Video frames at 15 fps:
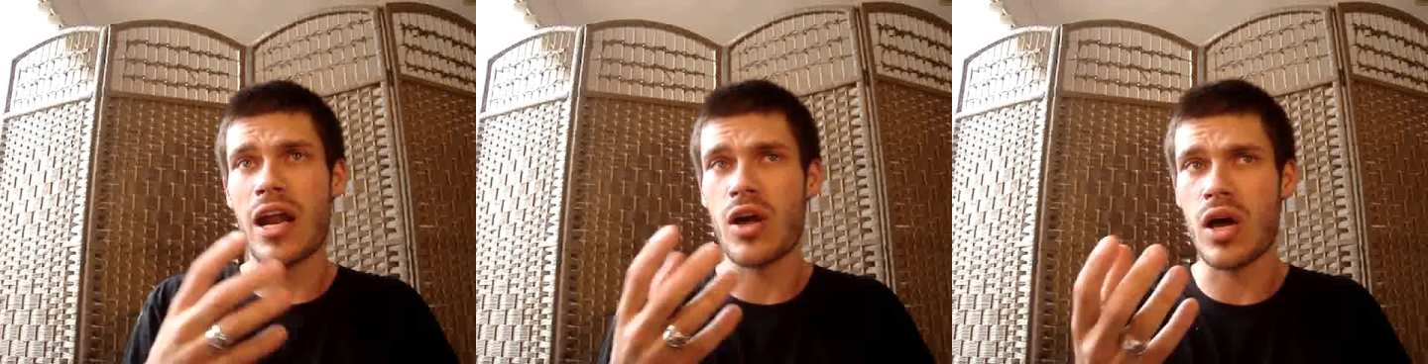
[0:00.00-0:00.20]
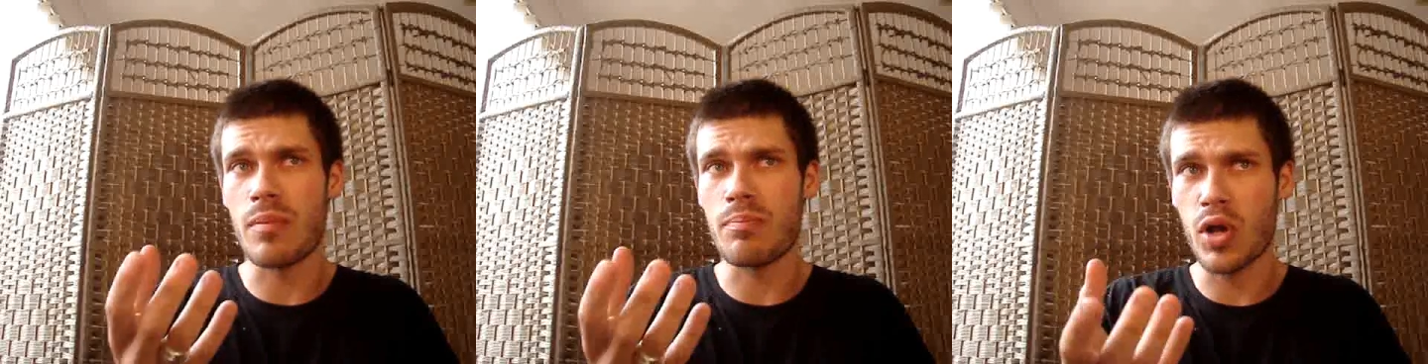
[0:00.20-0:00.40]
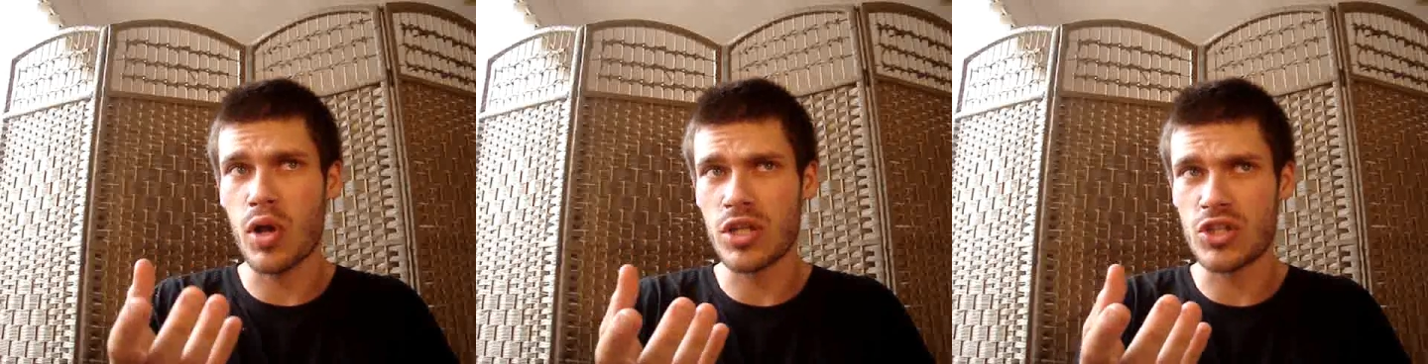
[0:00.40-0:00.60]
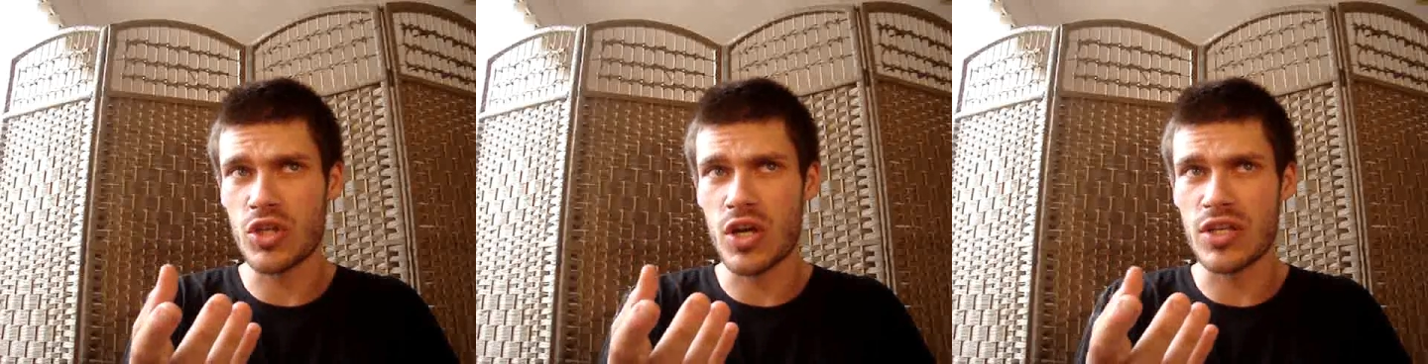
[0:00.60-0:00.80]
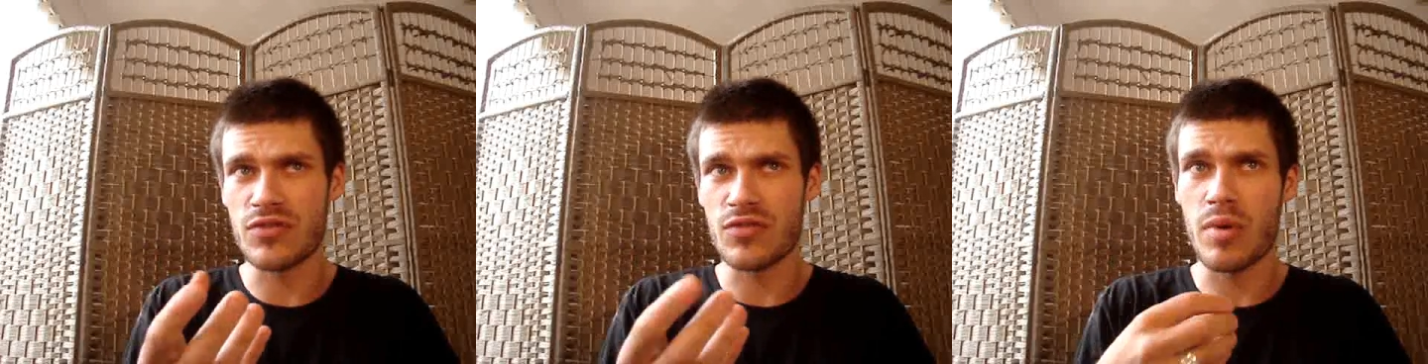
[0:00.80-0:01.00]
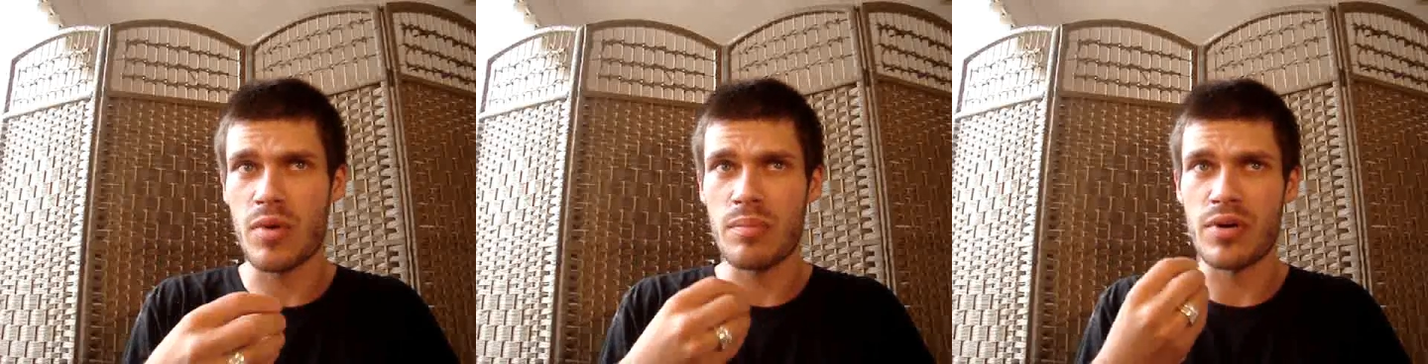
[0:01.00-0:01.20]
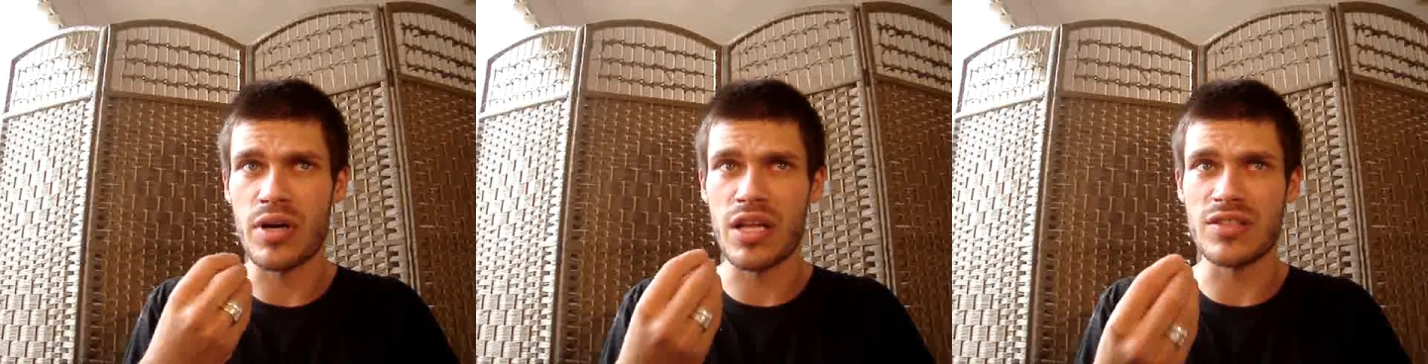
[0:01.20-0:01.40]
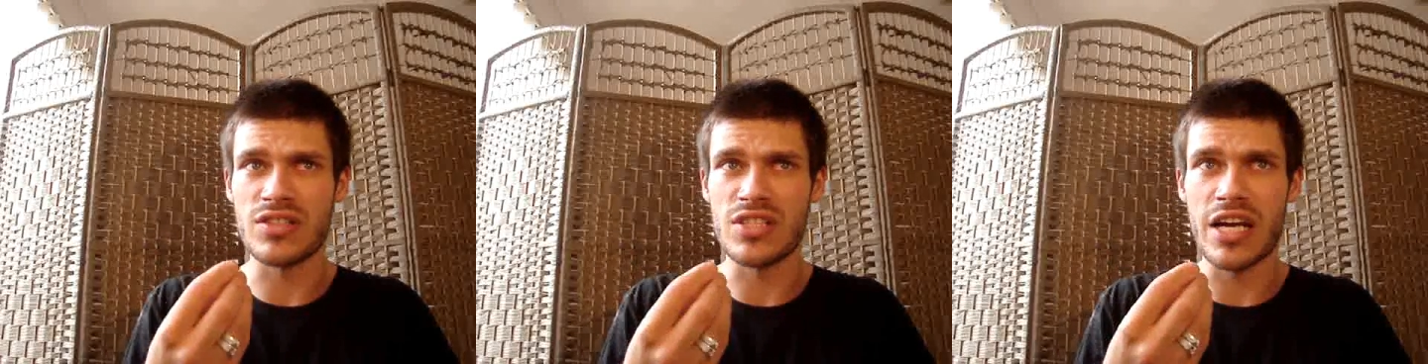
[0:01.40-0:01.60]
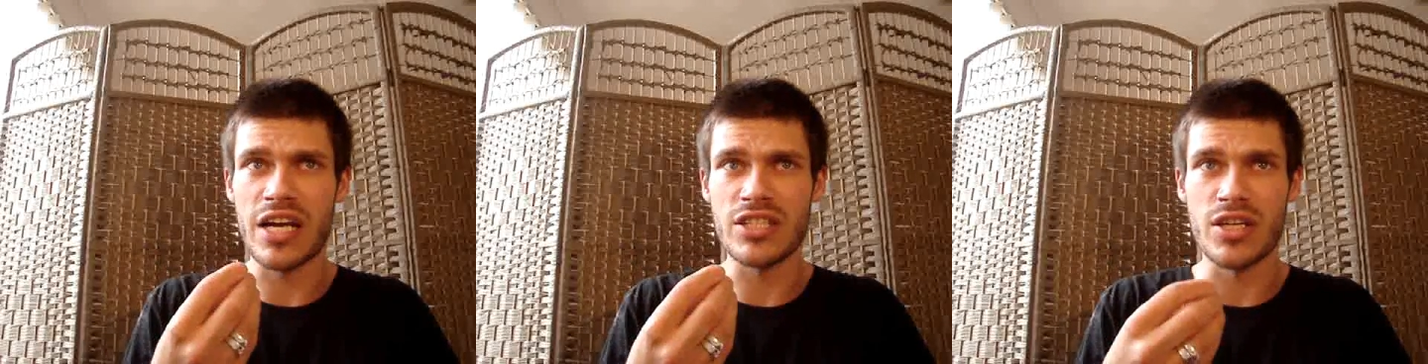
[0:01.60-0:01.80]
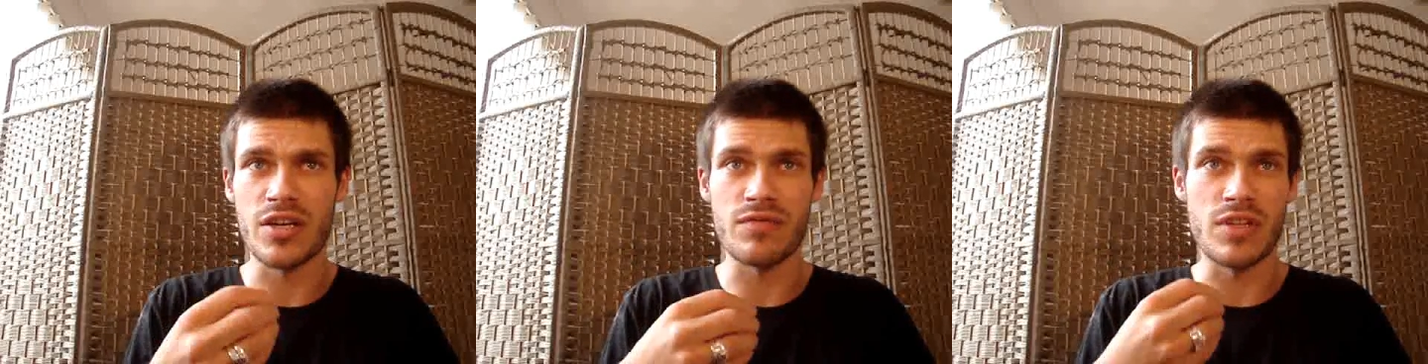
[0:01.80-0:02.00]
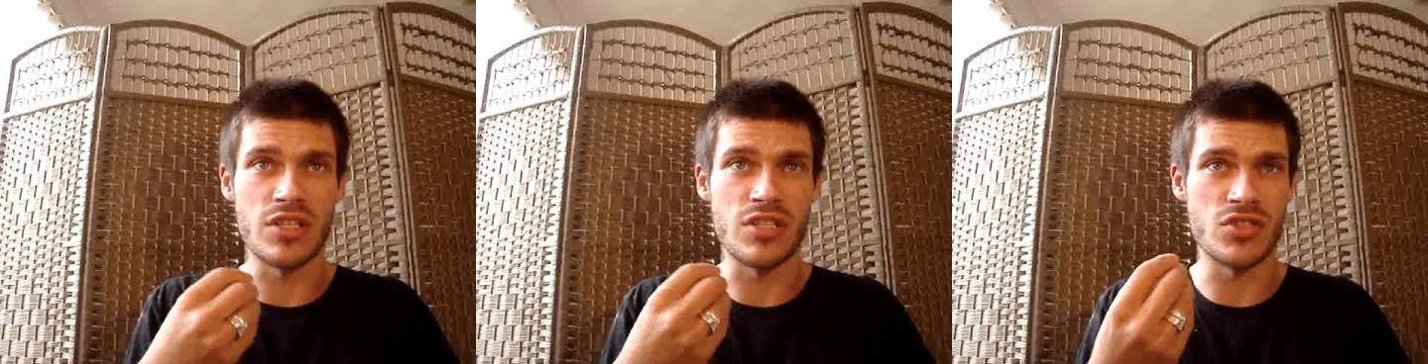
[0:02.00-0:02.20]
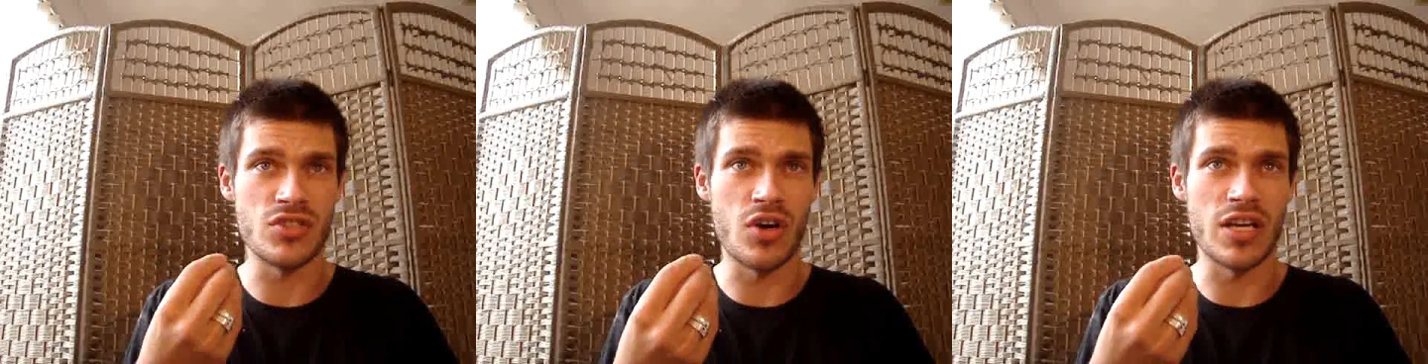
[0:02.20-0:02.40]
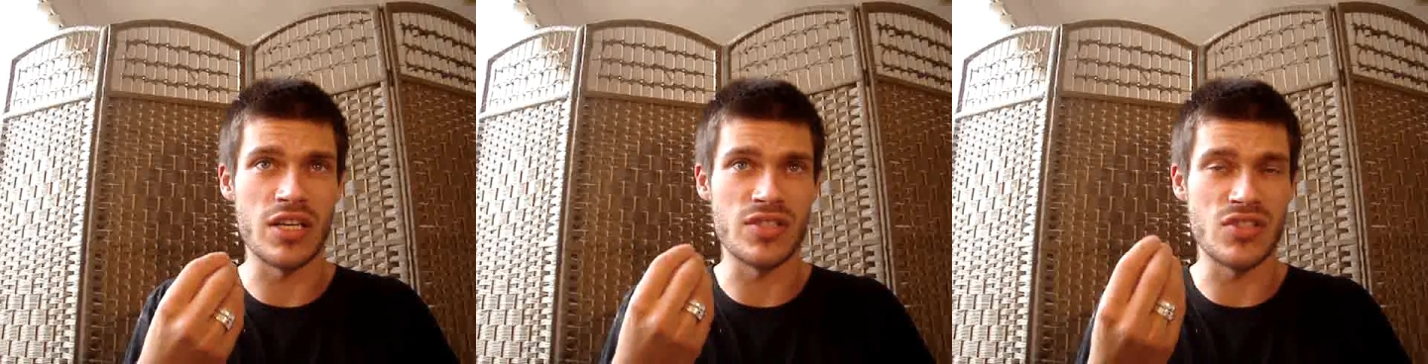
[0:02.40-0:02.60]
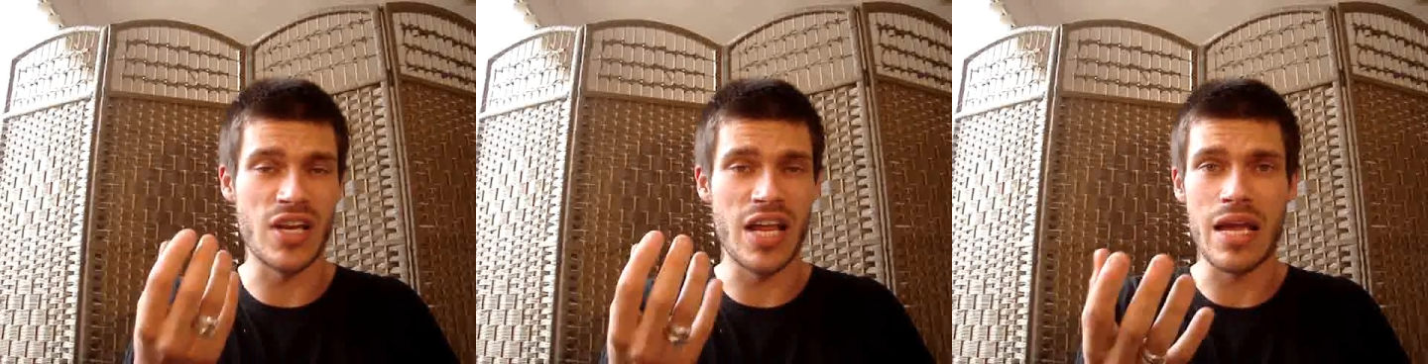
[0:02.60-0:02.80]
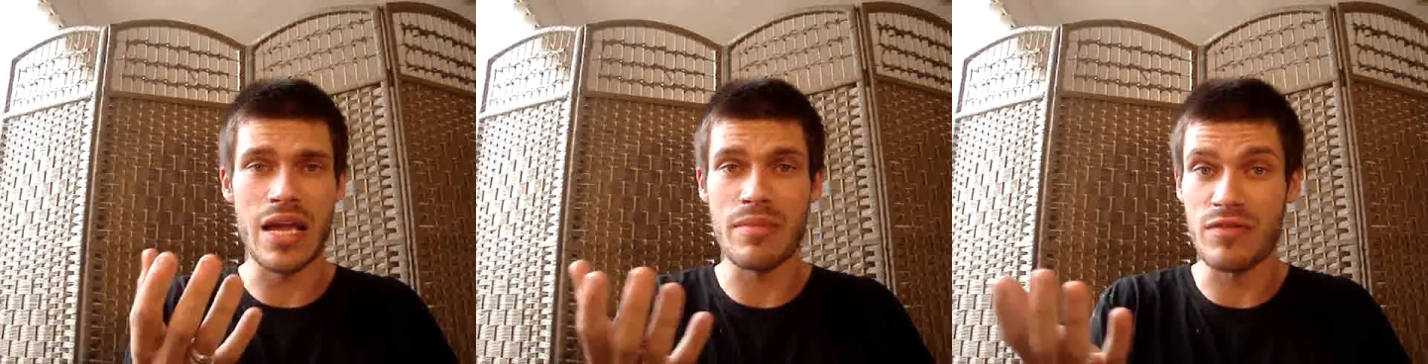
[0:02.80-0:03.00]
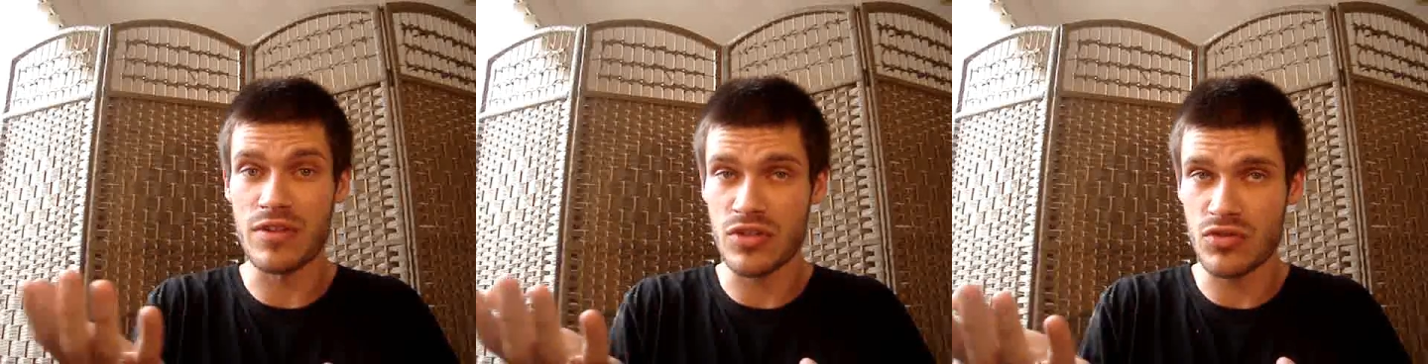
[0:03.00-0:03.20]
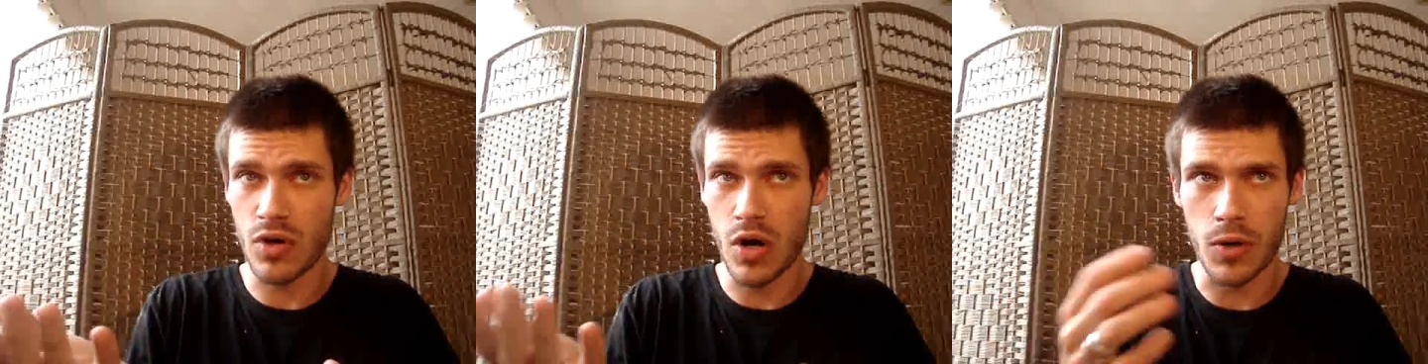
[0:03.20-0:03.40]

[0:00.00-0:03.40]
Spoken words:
And I apologise for my pronunciation of the designer's name if it's